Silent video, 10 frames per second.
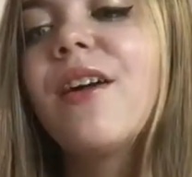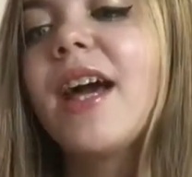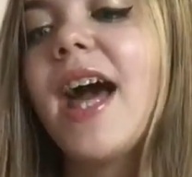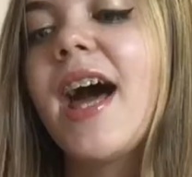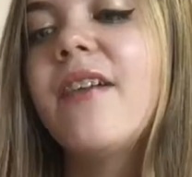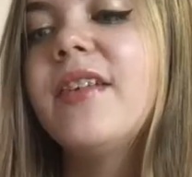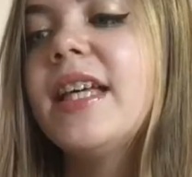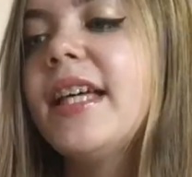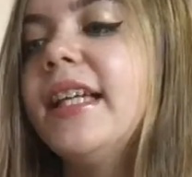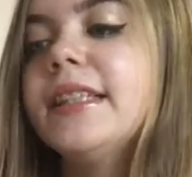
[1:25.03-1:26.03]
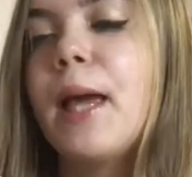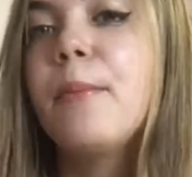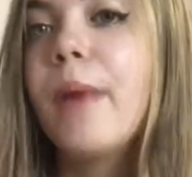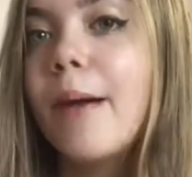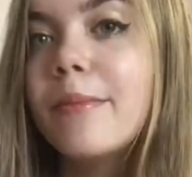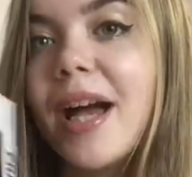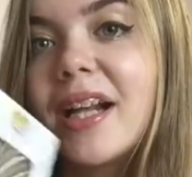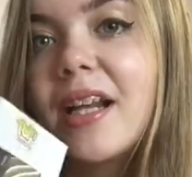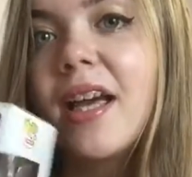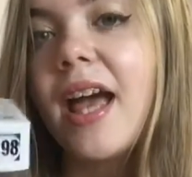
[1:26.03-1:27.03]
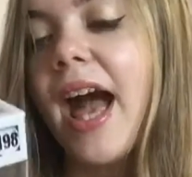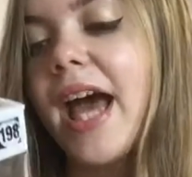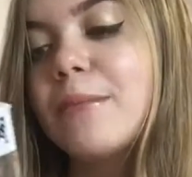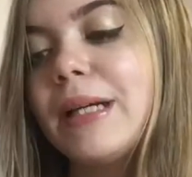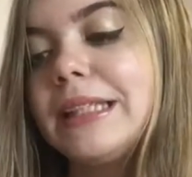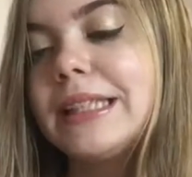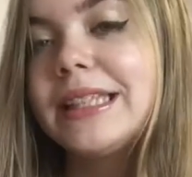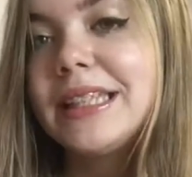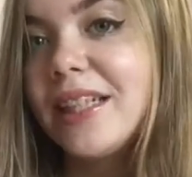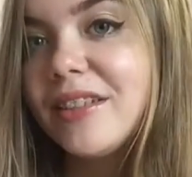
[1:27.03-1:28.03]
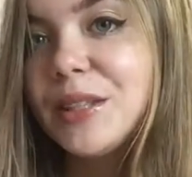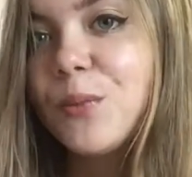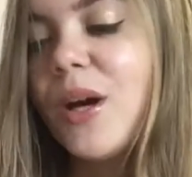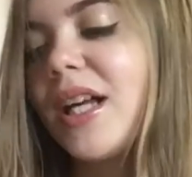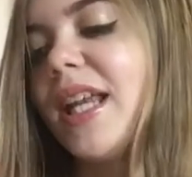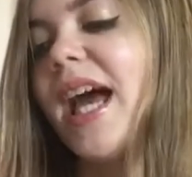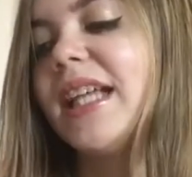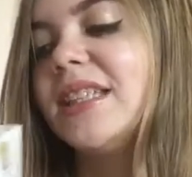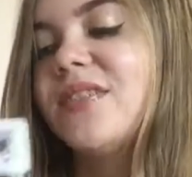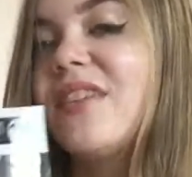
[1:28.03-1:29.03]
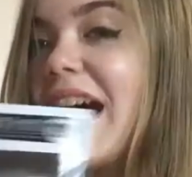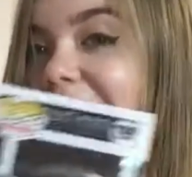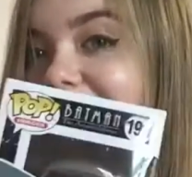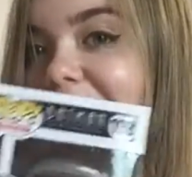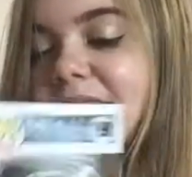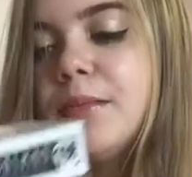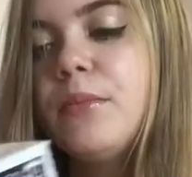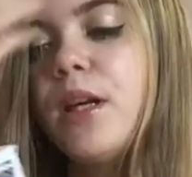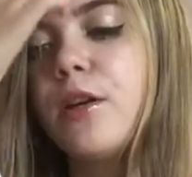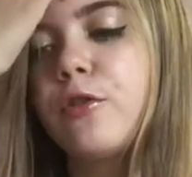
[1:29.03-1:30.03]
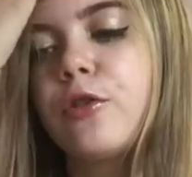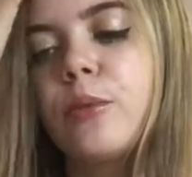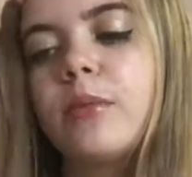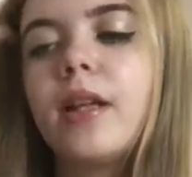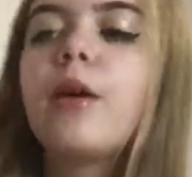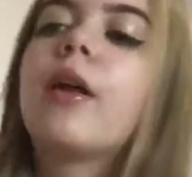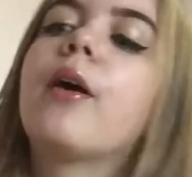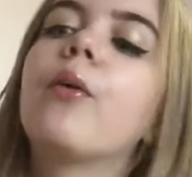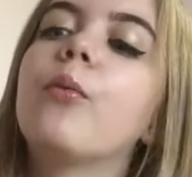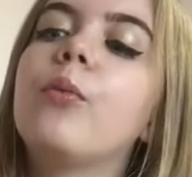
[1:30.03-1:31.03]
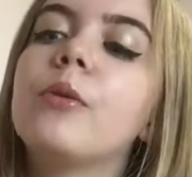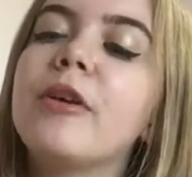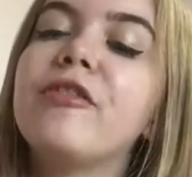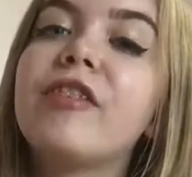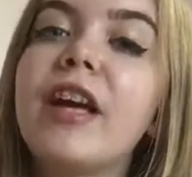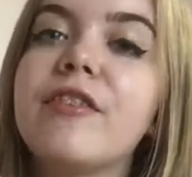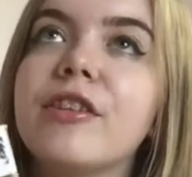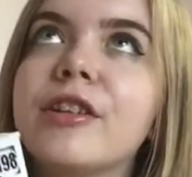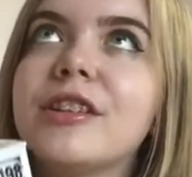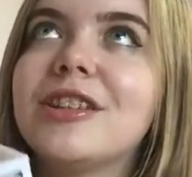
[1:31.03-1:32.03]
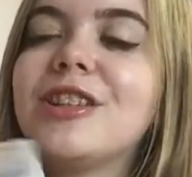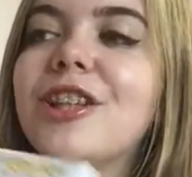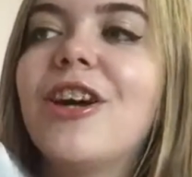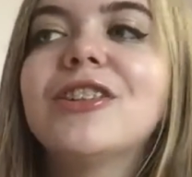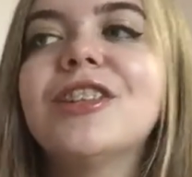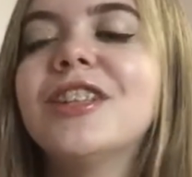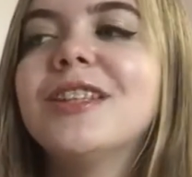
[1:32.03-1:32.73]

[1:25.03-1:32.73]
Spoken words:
I have is a Batman animated series one, and it's Phantasm from like one of my favourite childhood